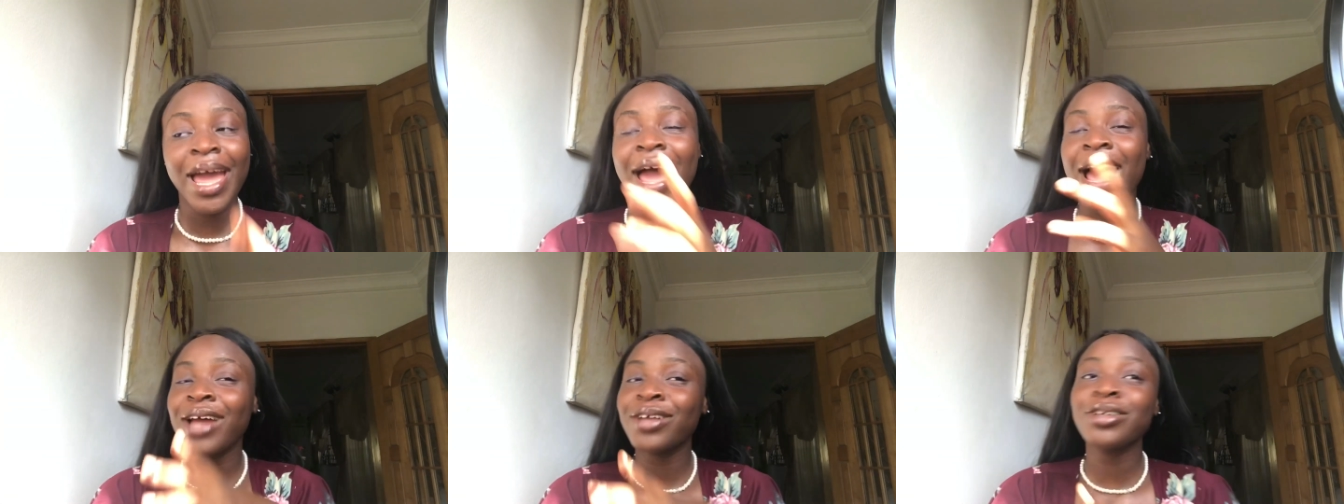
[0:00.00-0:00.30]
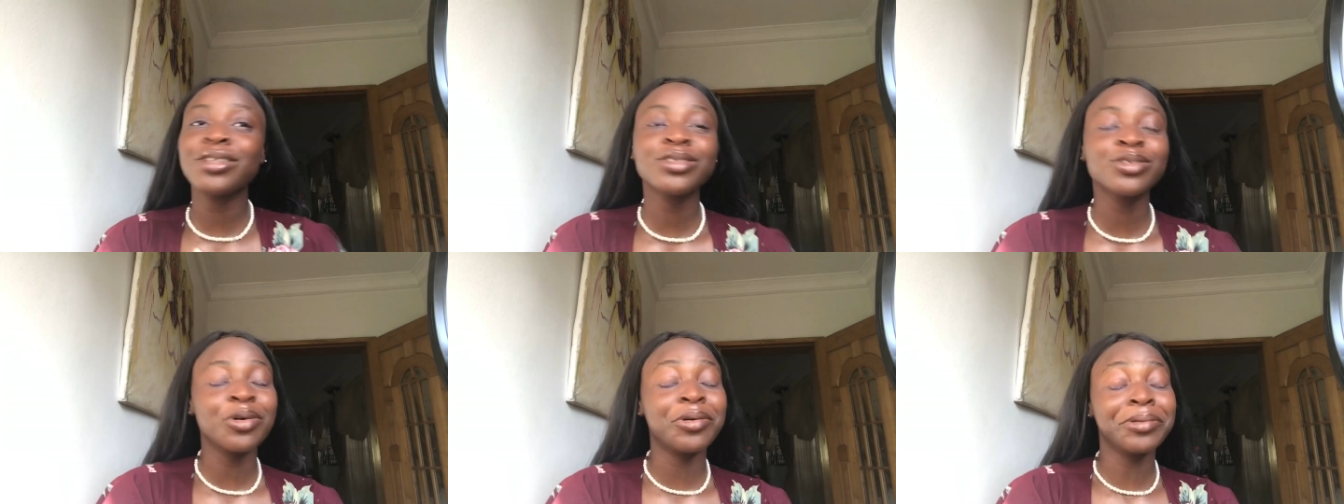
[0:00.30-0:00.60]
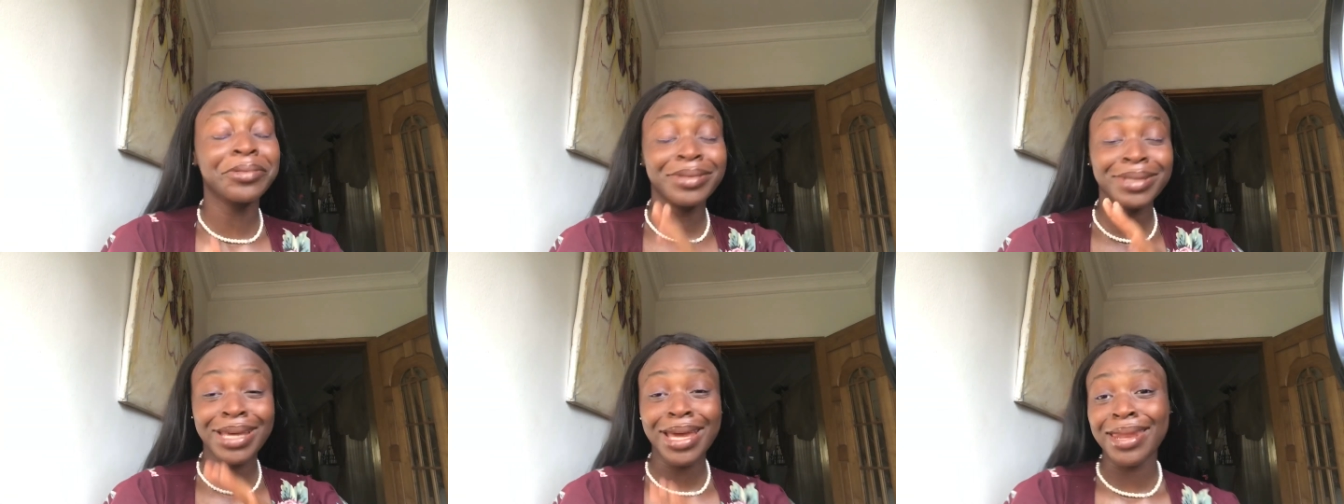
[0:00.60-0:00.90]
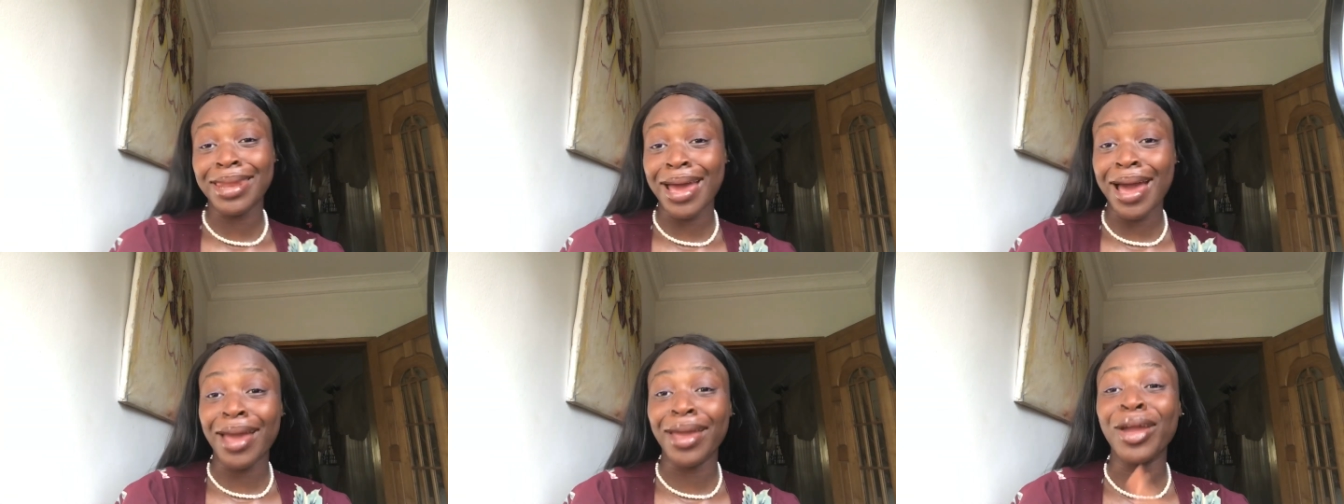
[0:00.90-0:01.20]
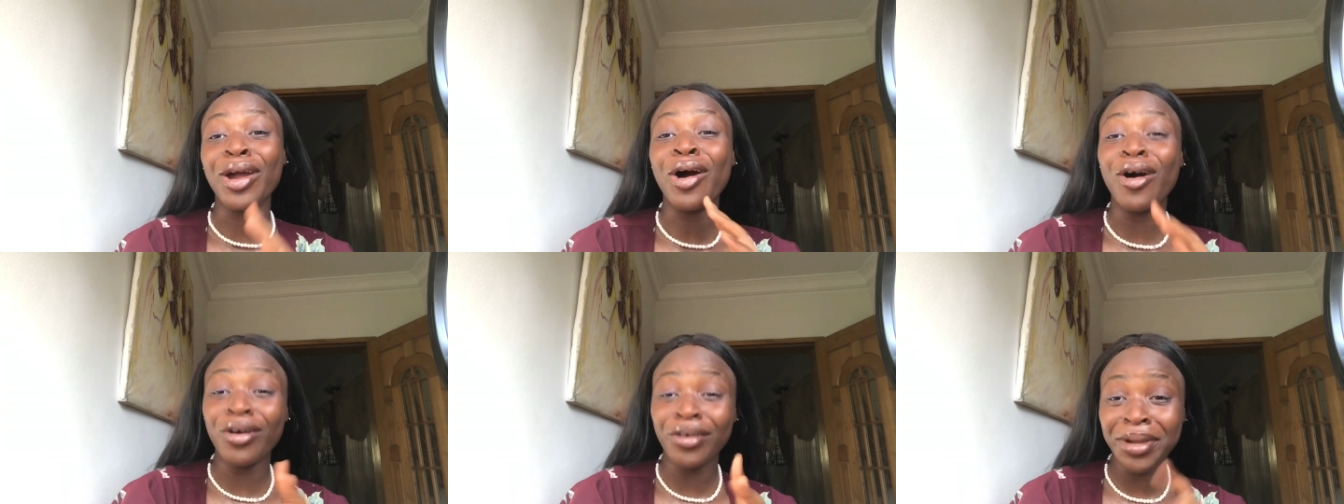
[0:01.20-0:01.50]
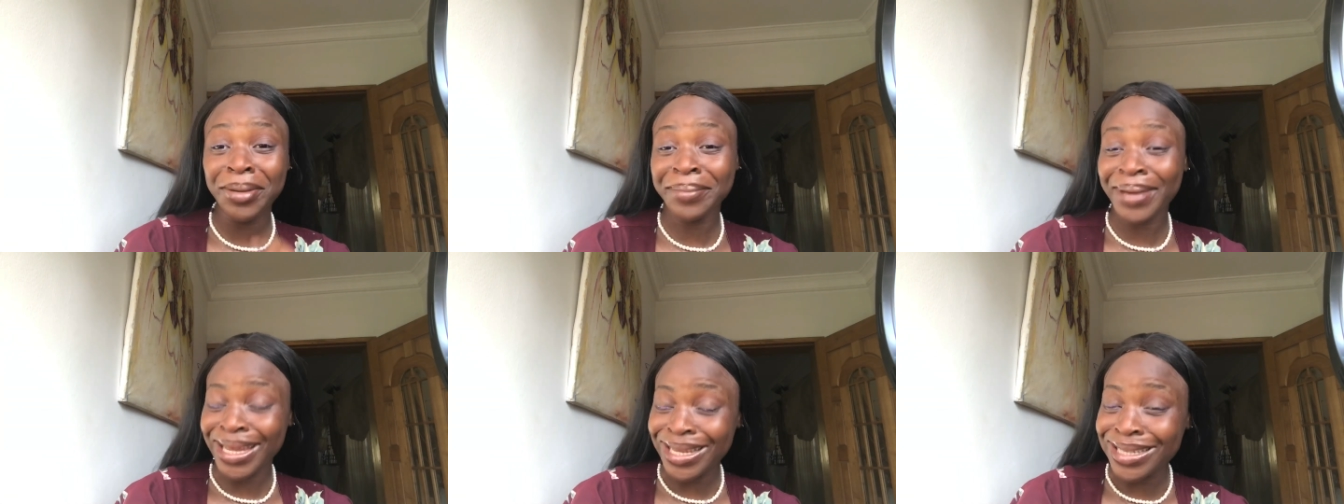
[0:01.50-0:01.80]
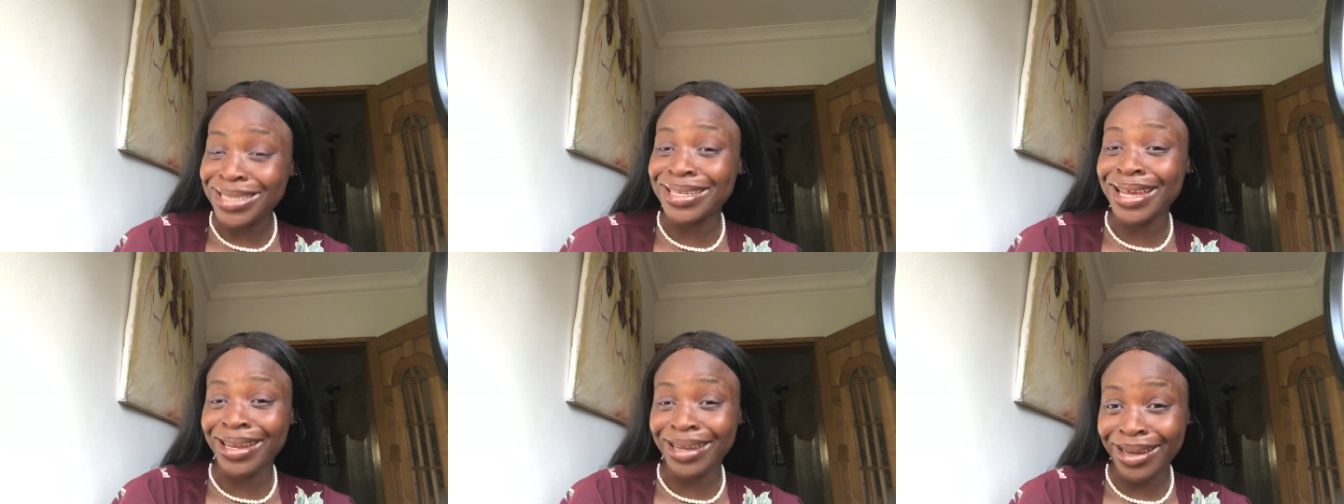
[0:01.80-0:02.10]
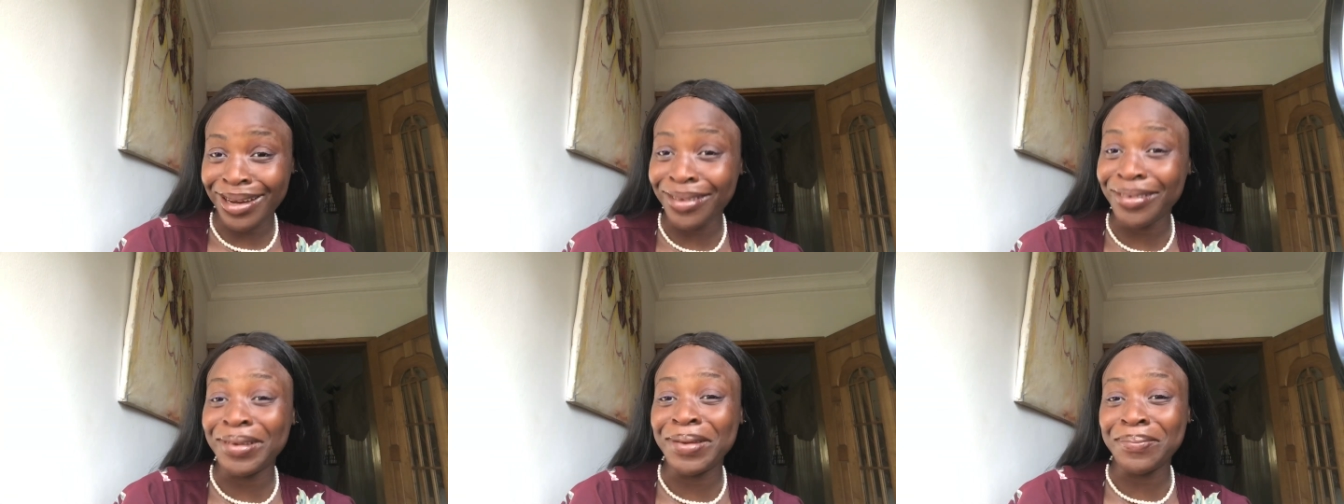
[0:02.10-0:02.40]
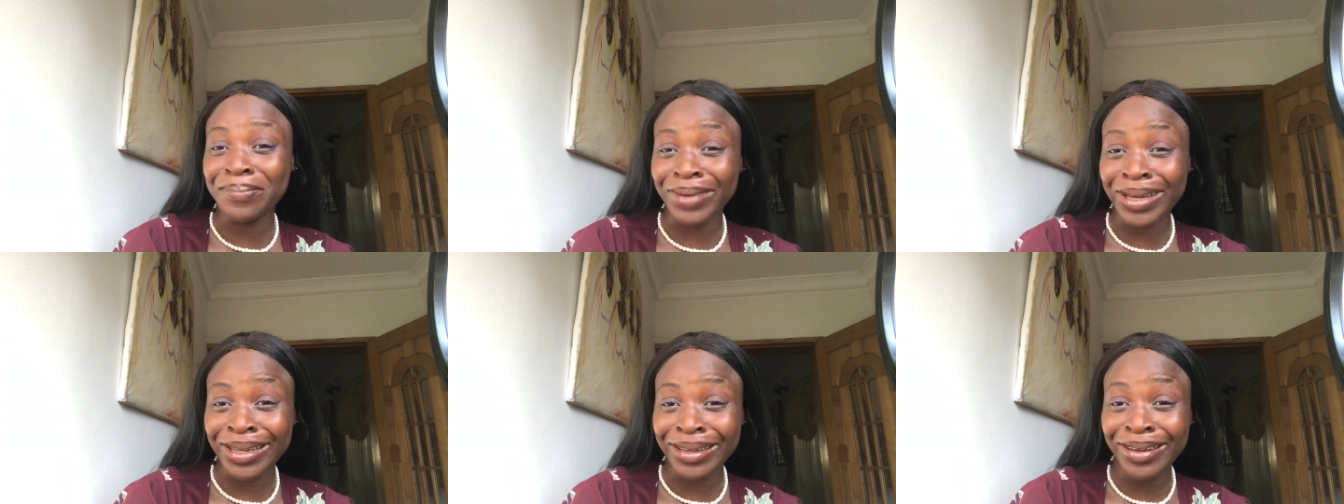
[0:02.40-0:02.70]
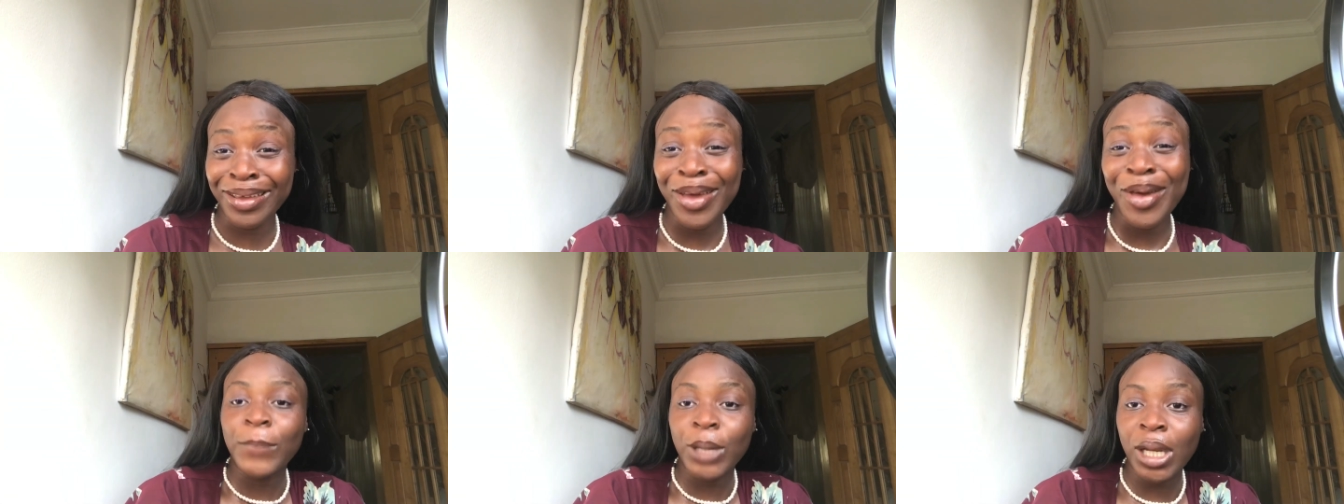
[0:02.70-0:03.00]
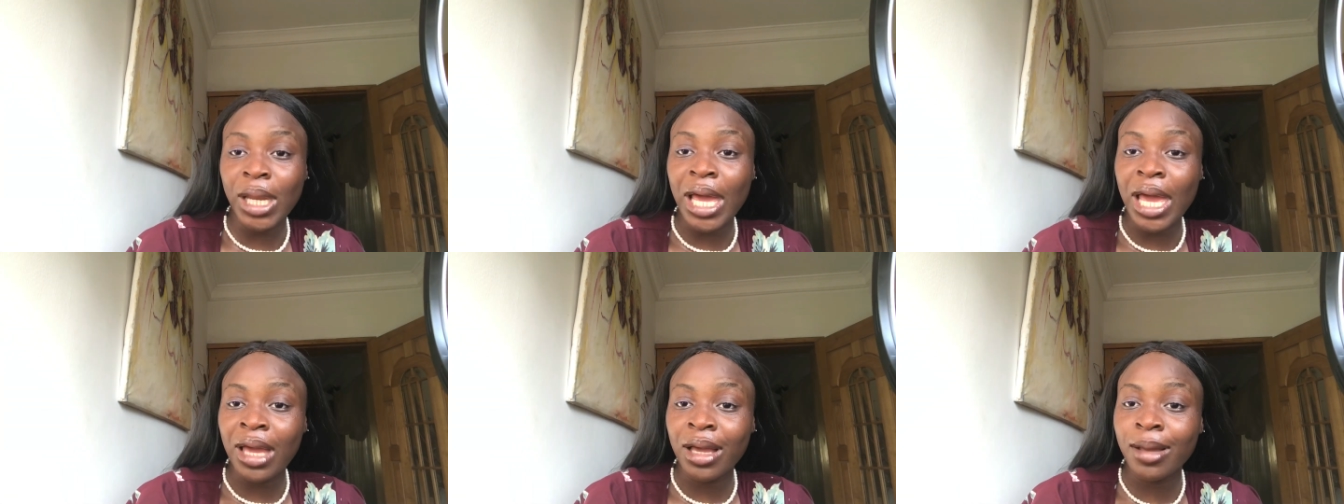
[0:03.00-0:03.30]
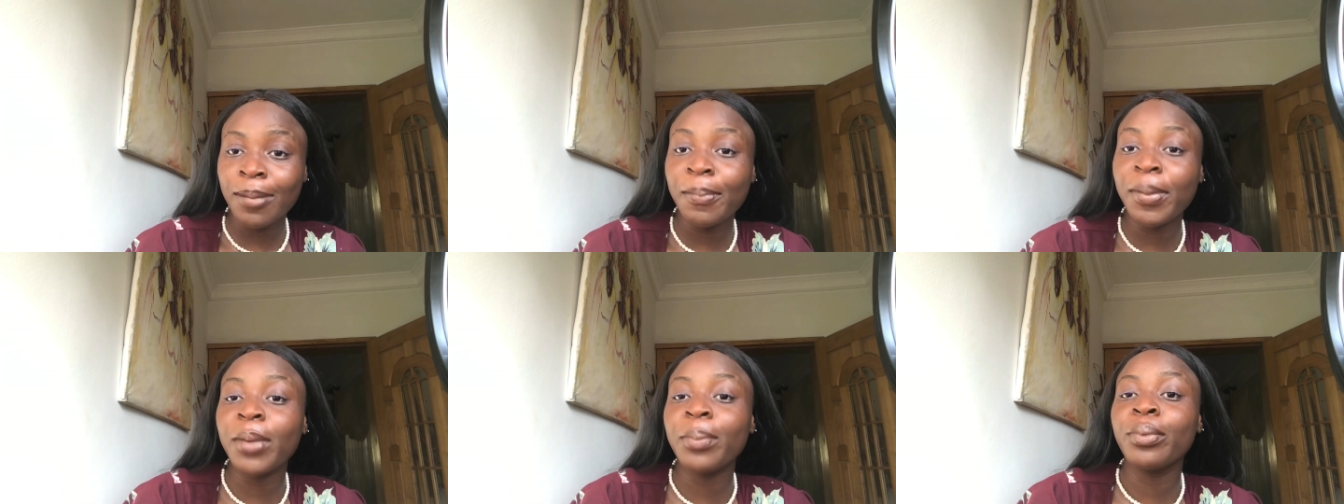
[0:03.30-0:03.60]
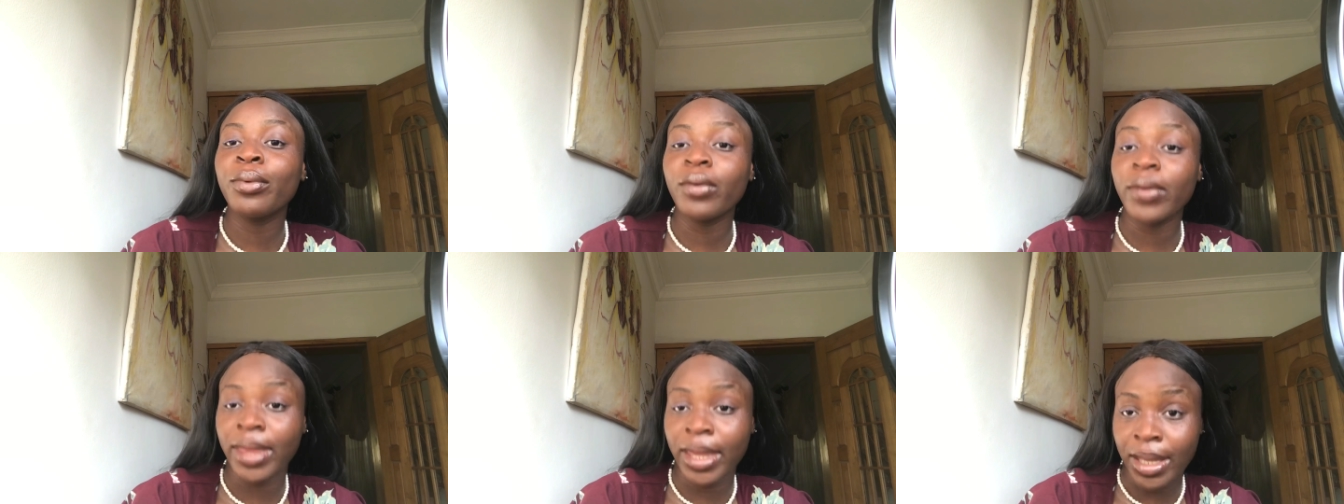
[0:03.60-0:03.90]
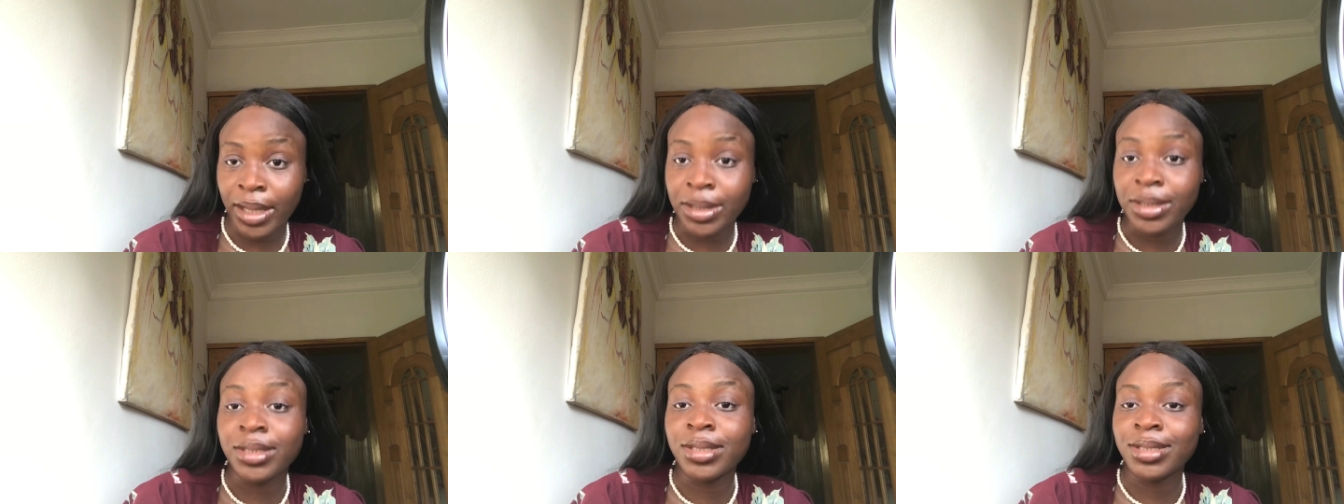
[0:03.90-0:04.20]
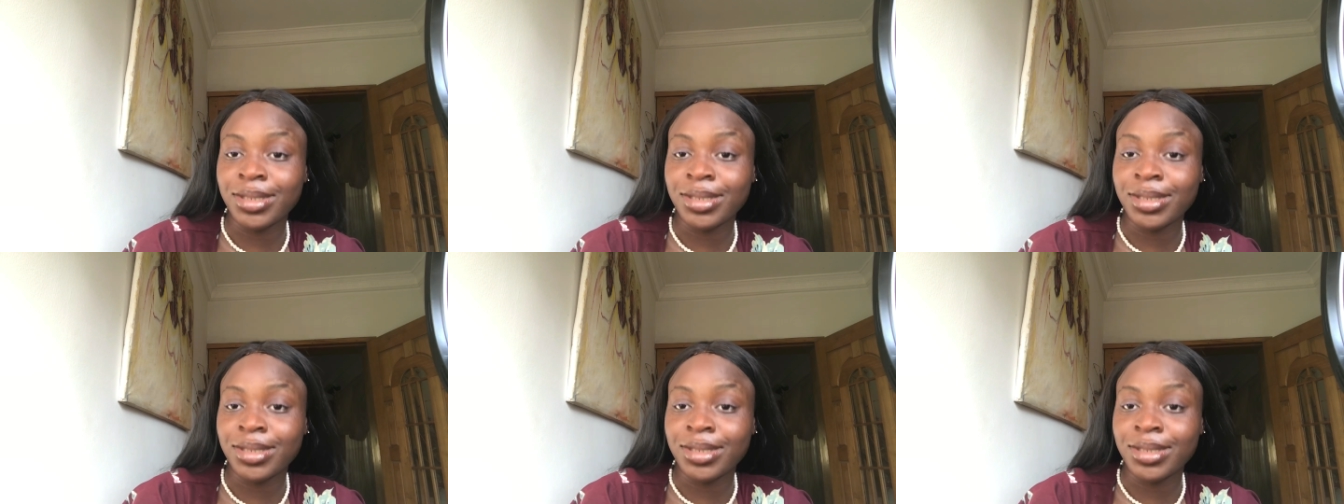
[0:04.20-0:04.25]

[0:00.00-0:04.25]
I just concluded that a hungry man is an angry man. But like people eat.